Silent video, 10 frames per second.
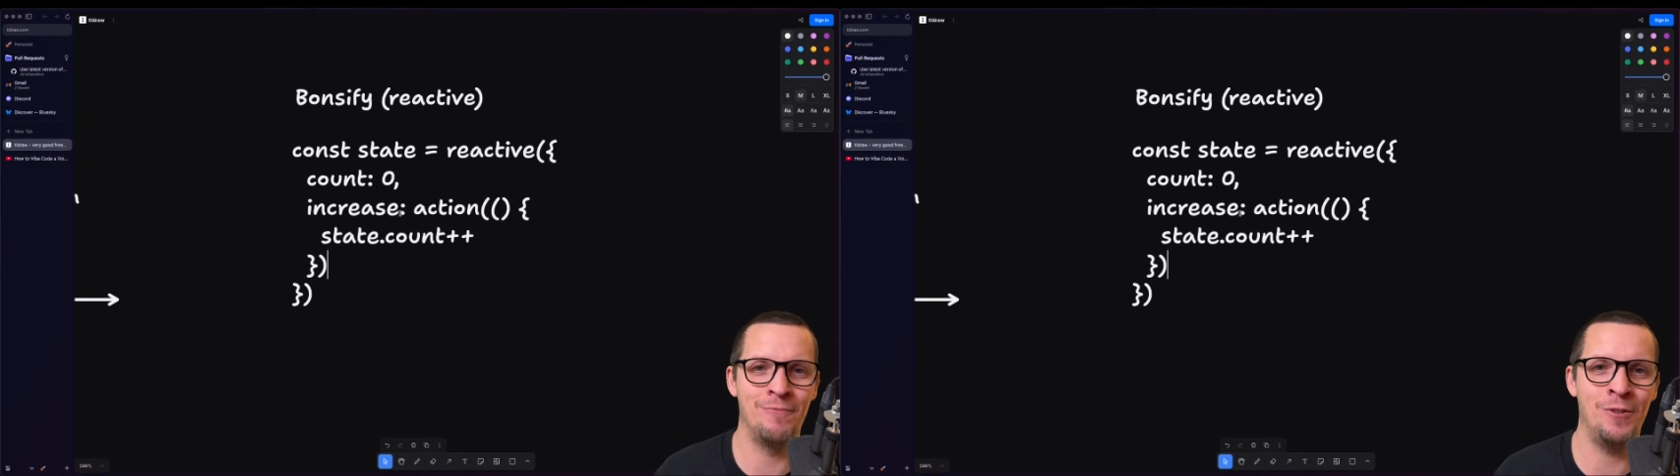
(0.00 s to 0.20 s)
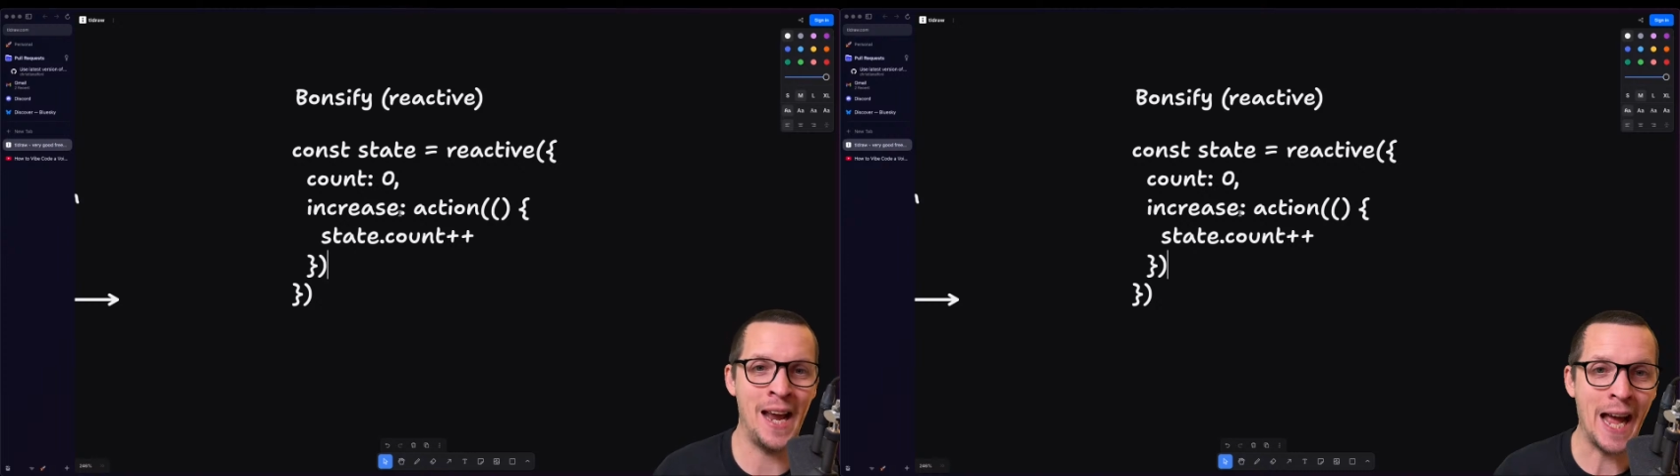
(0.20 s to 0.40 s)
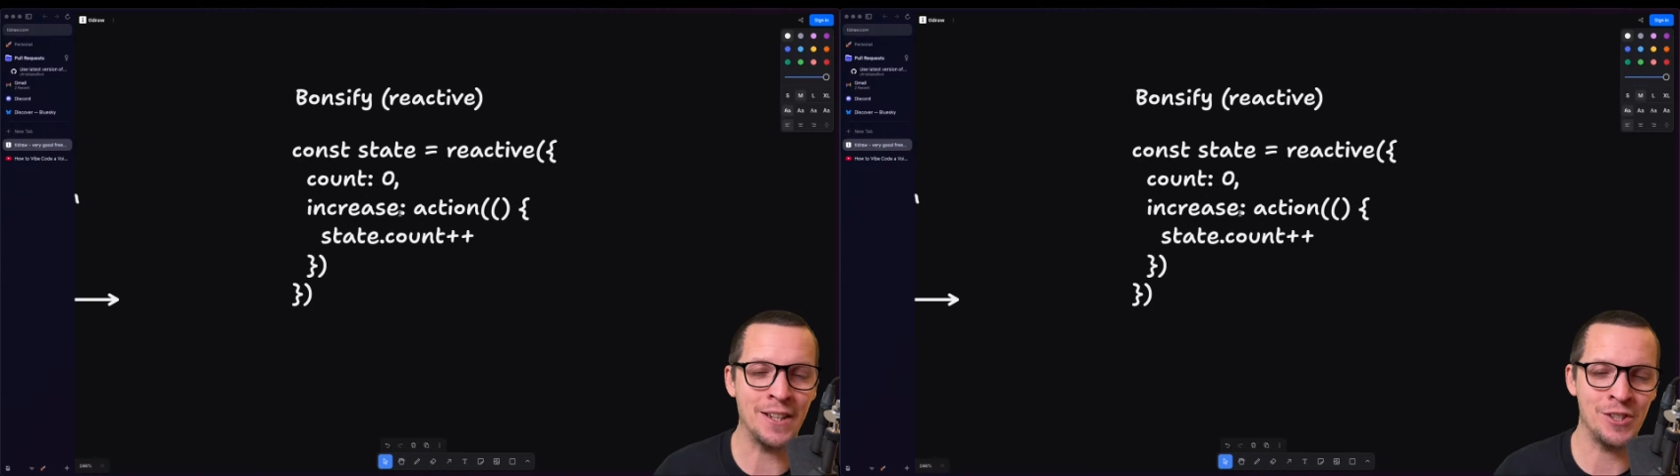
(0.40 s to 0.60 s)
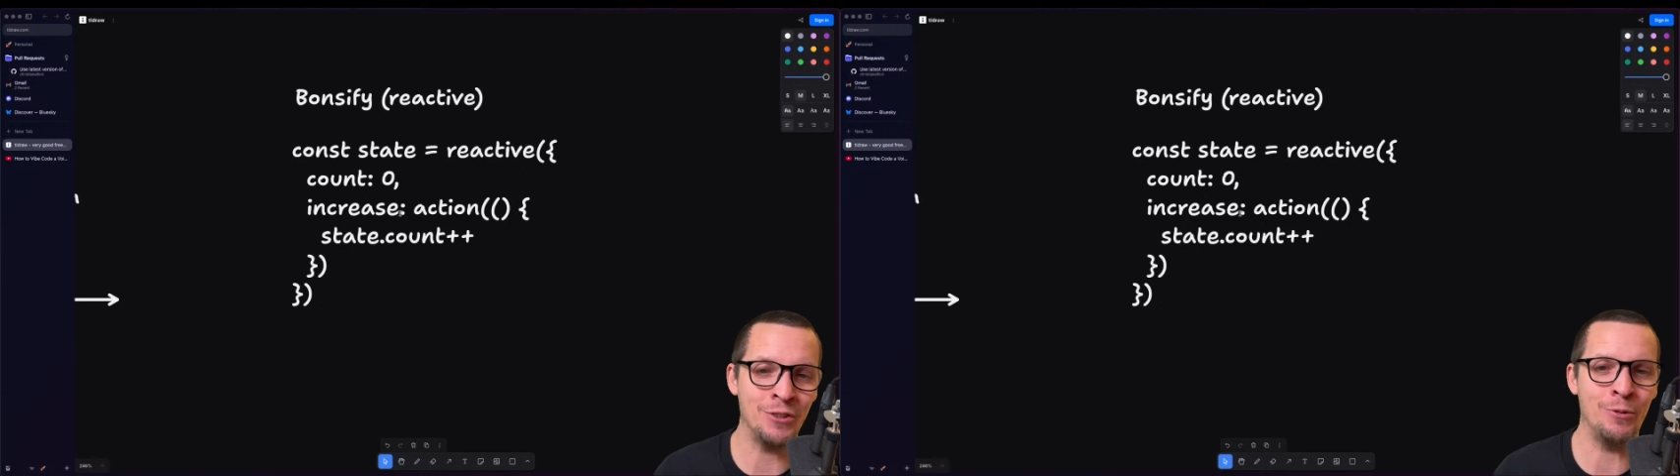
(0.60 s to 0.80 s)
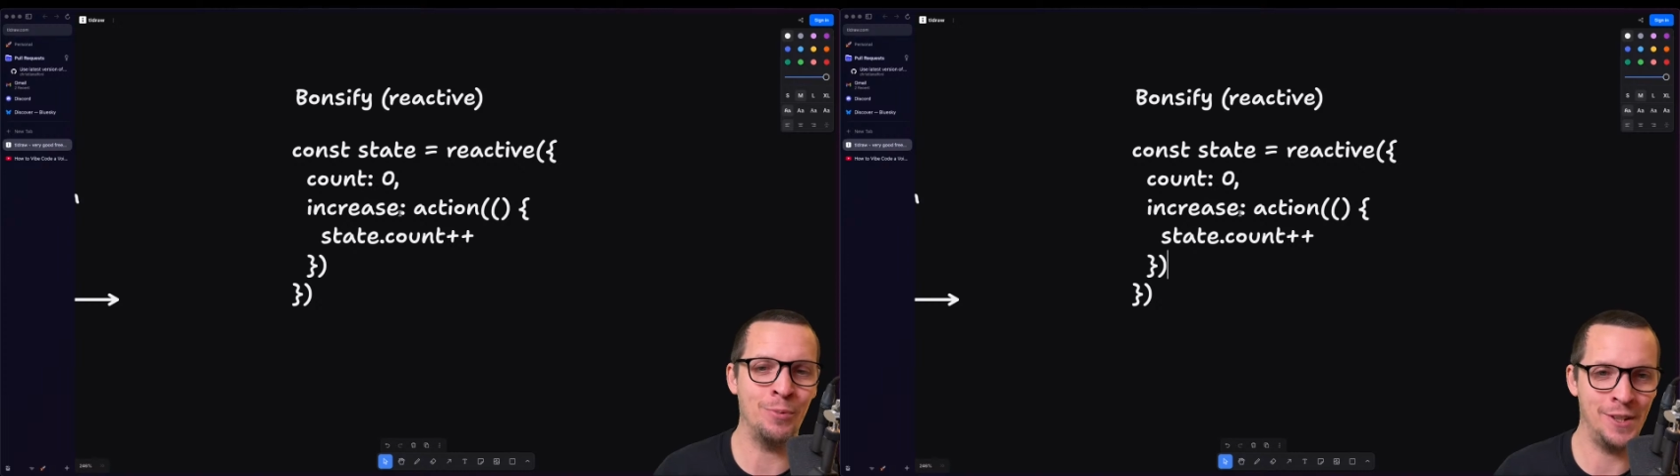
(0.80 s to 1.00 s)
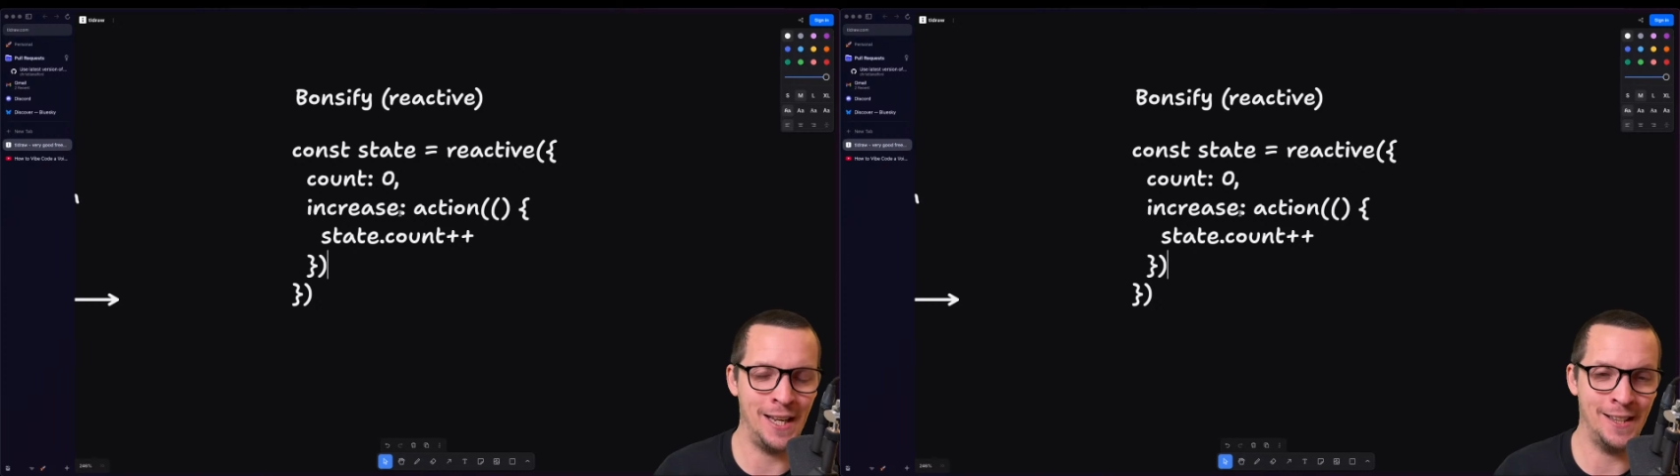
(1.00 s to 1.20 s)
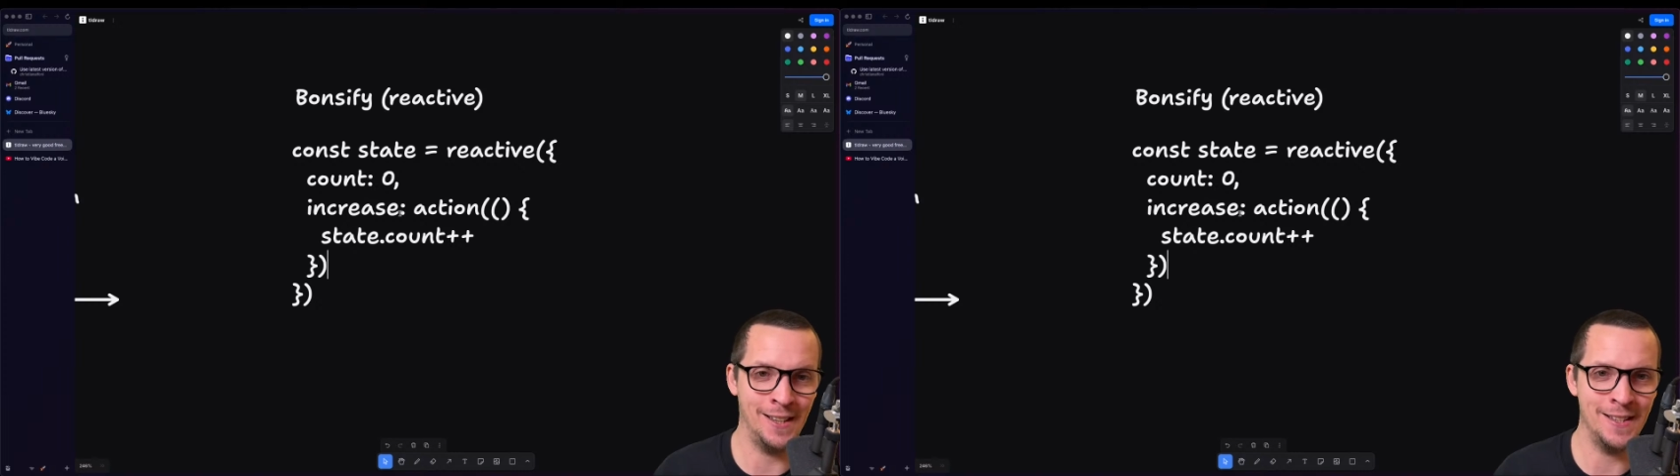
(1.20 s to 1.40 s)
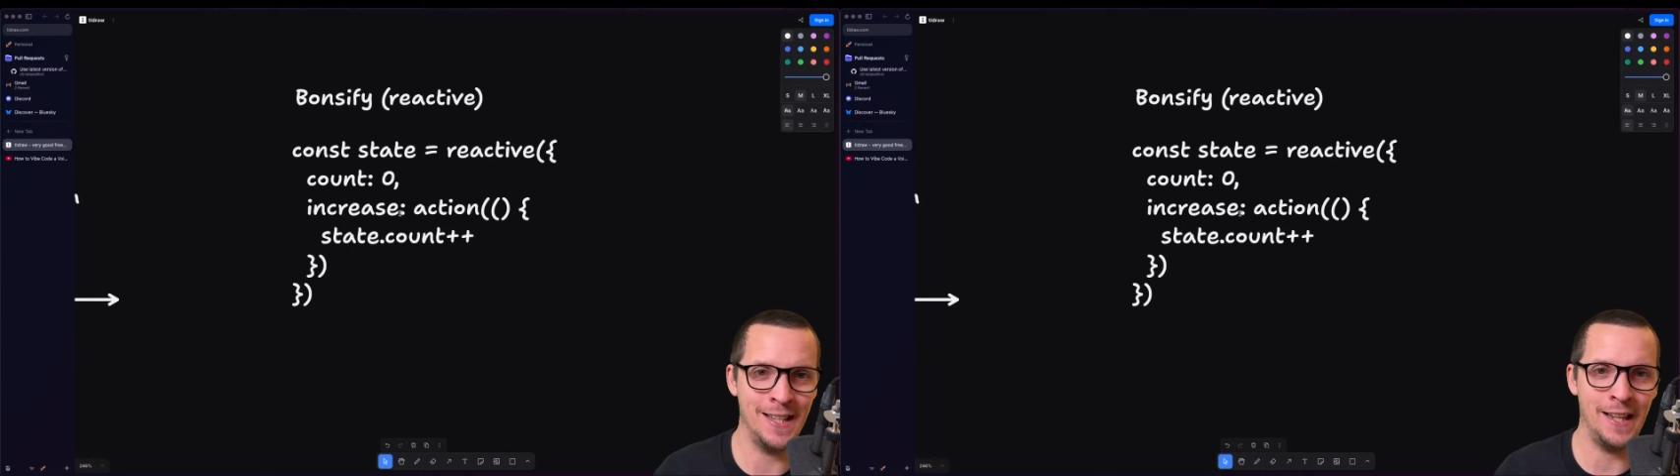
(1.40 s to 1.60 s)
reaction to protecting
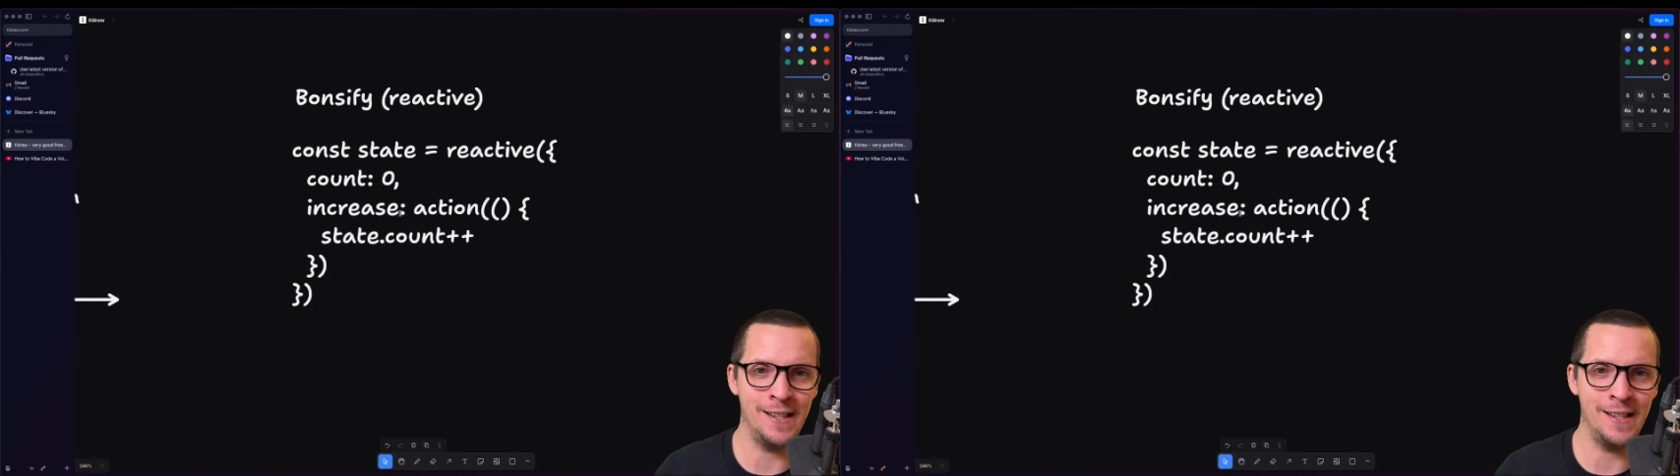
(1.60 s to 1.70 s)
state.